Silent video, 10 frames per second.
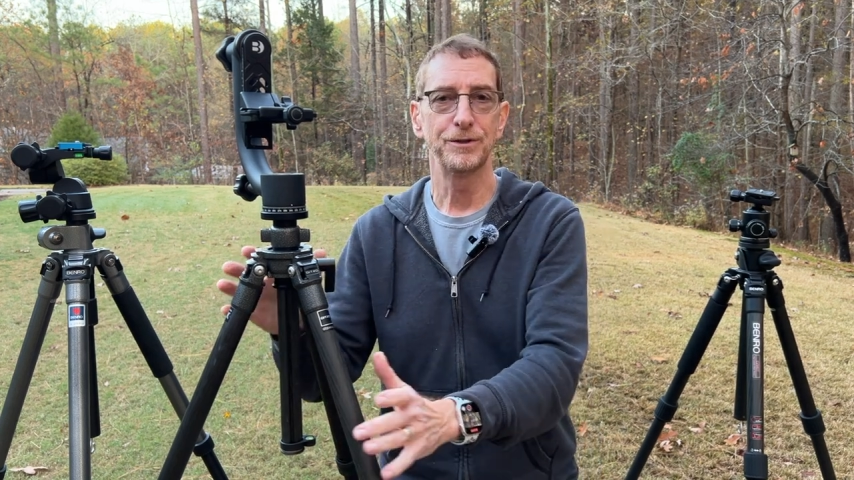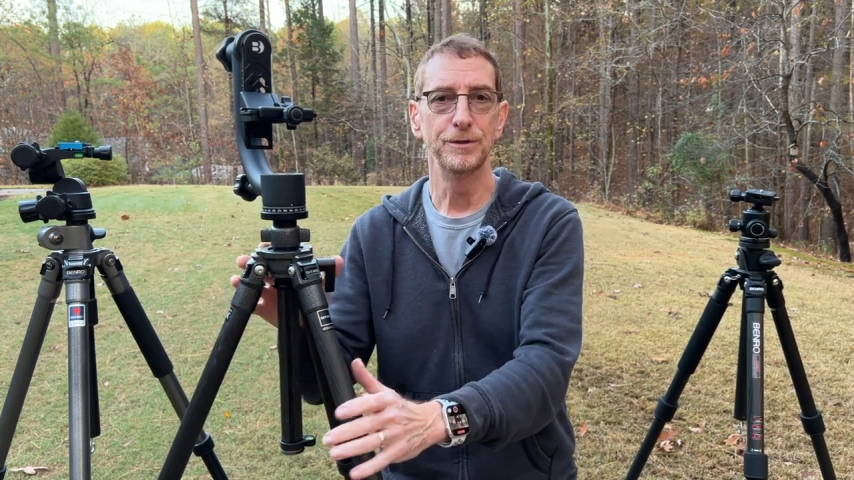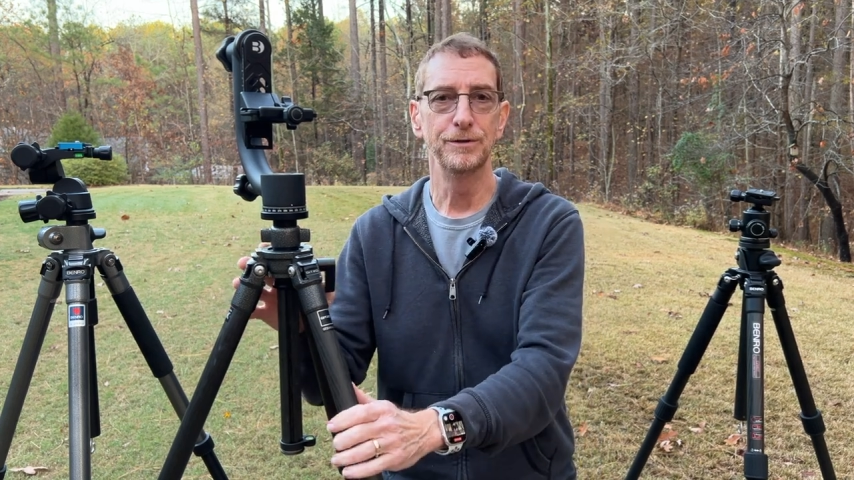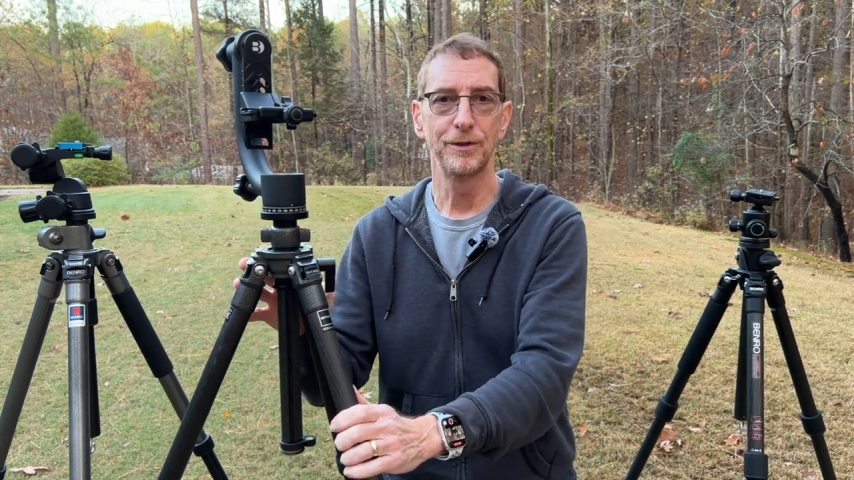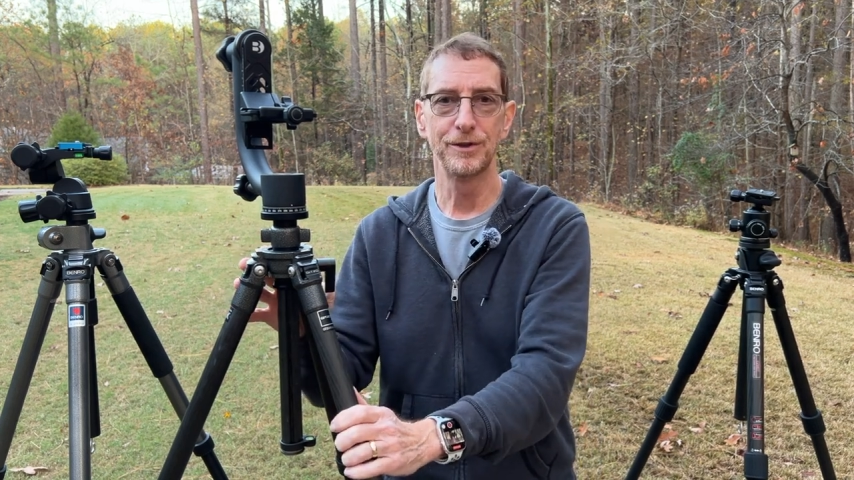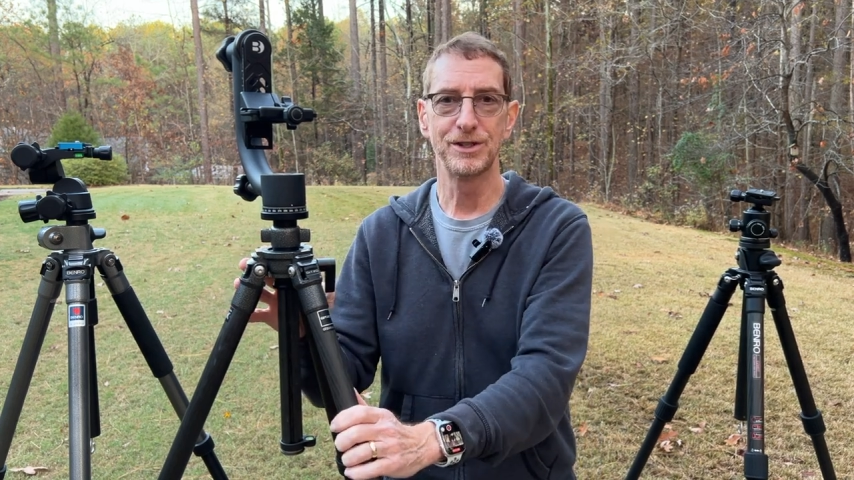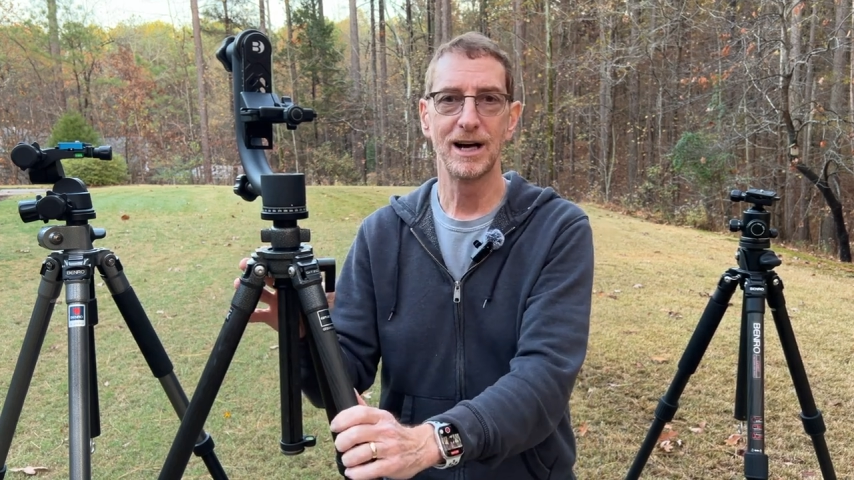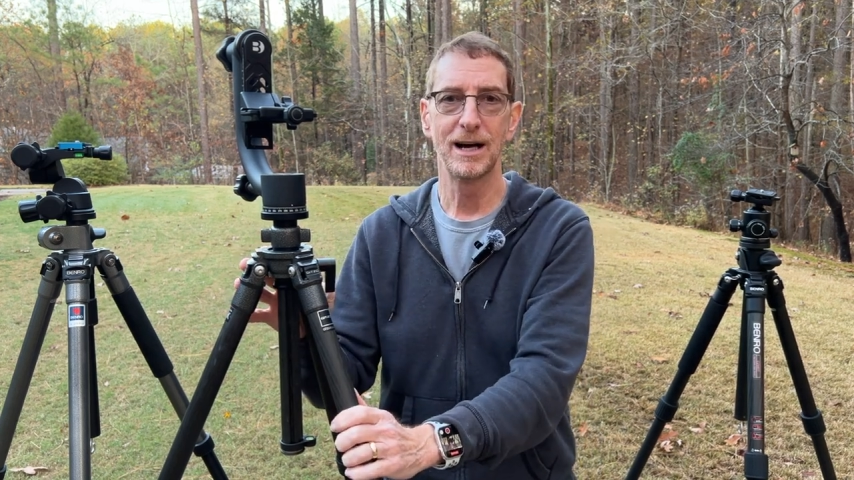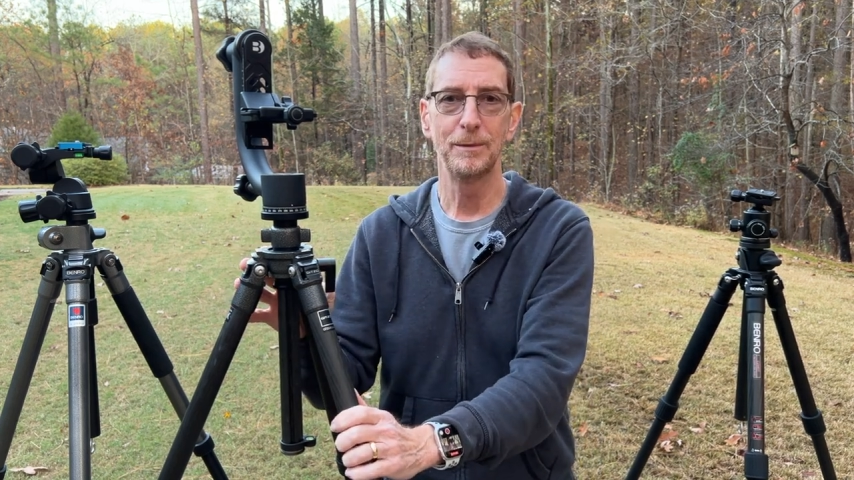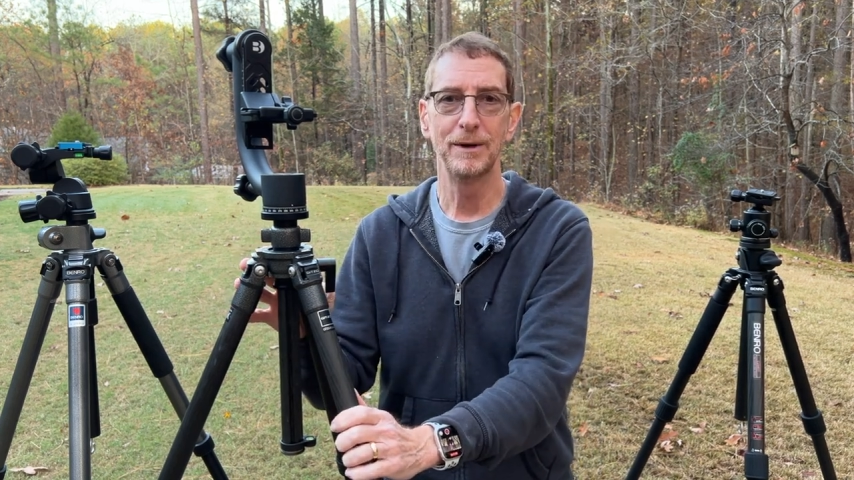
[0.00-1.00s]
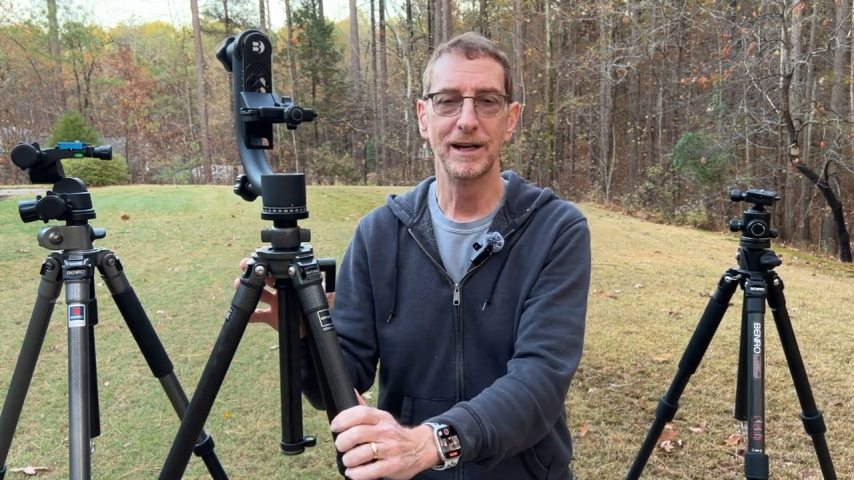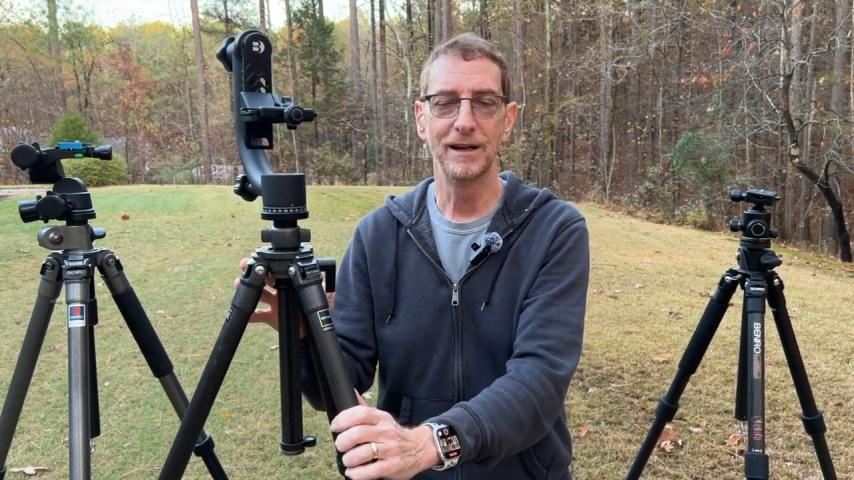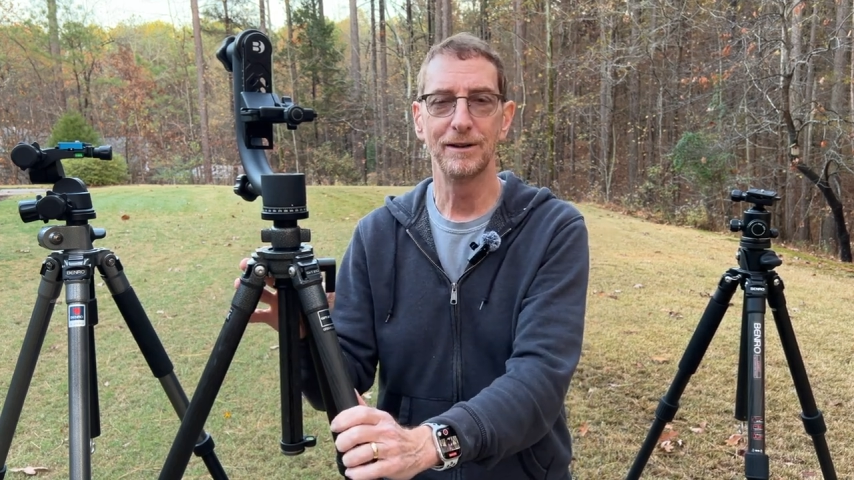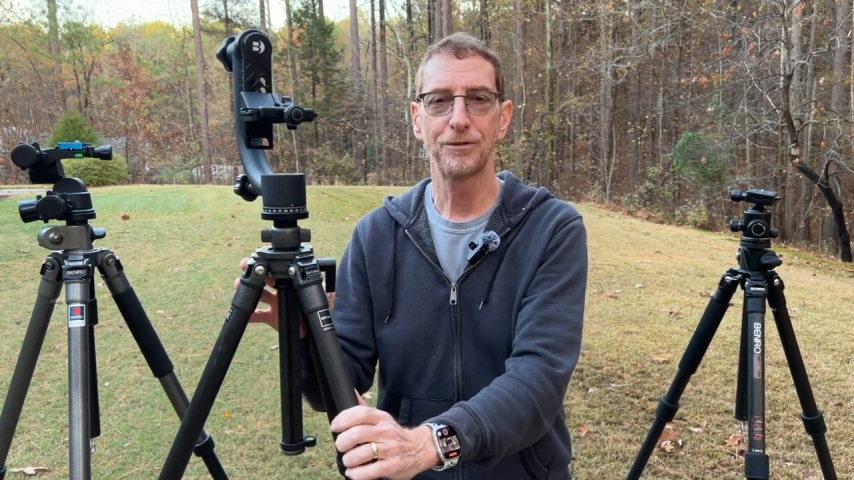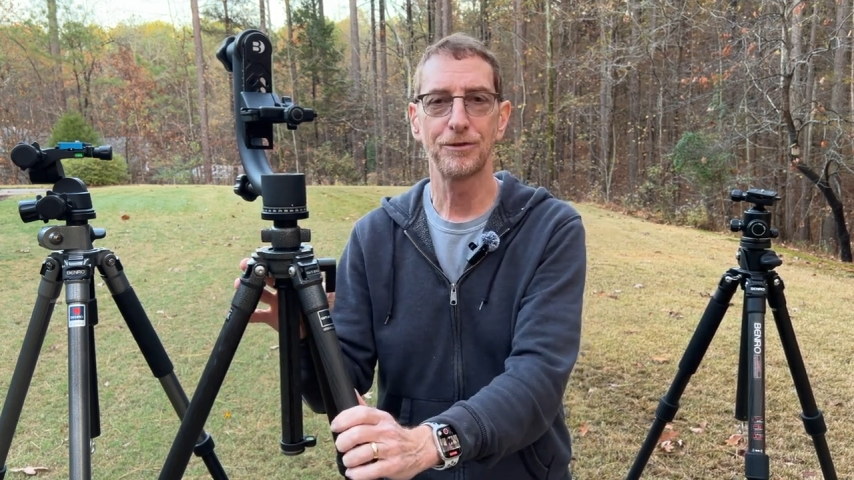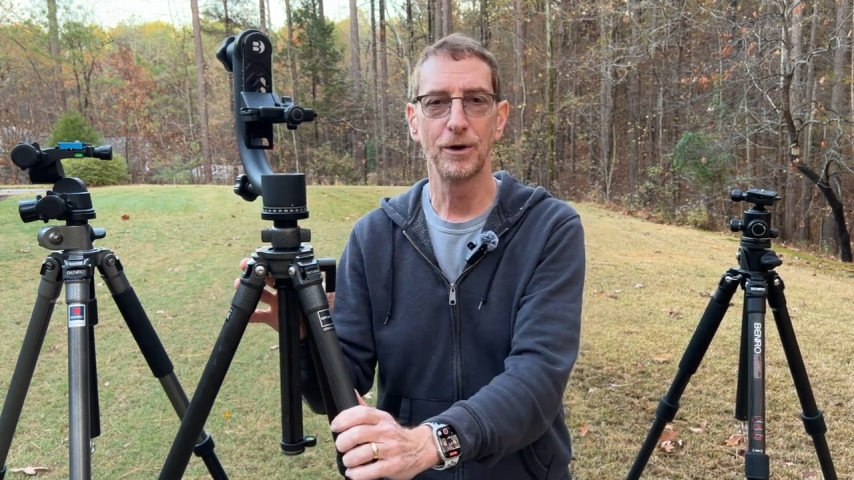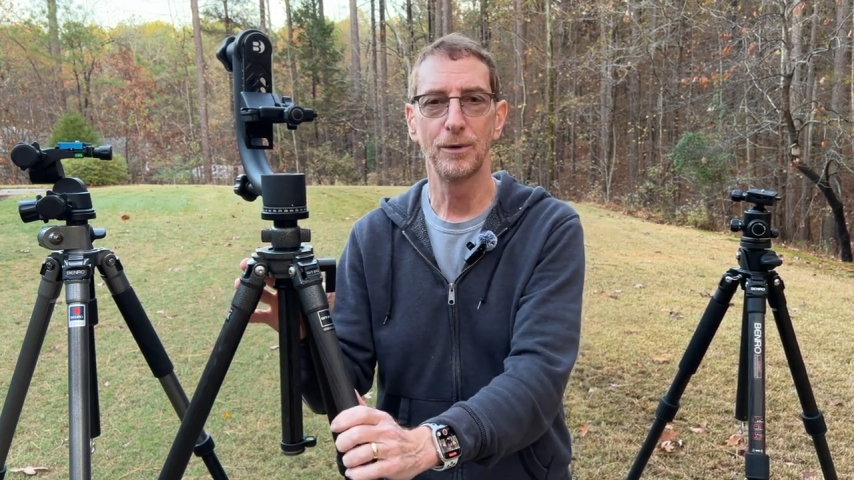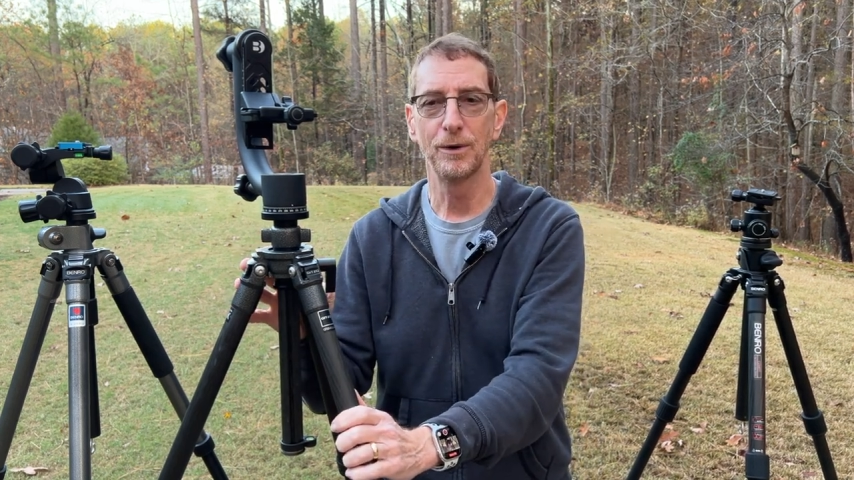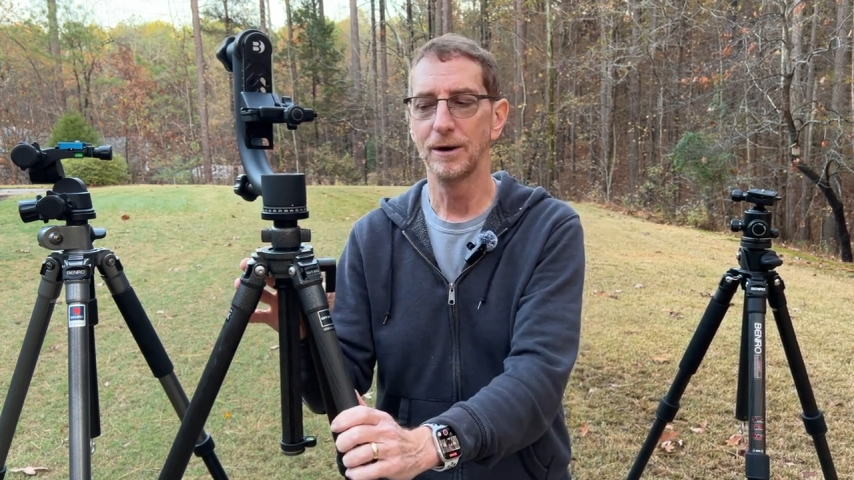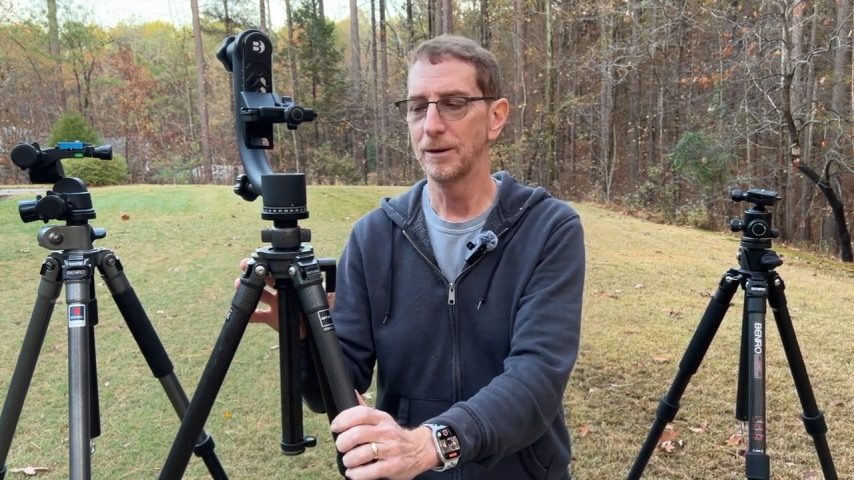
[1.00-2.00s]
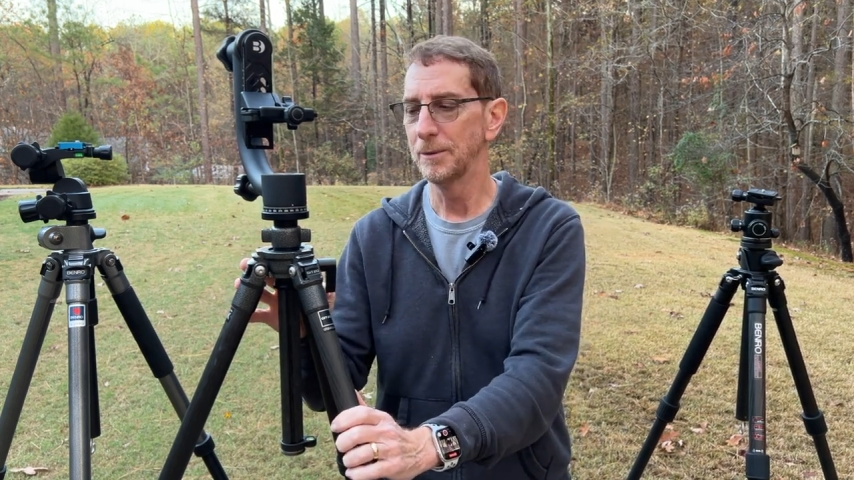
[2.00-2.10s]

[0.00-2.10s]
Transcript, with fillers: tool for the job, and so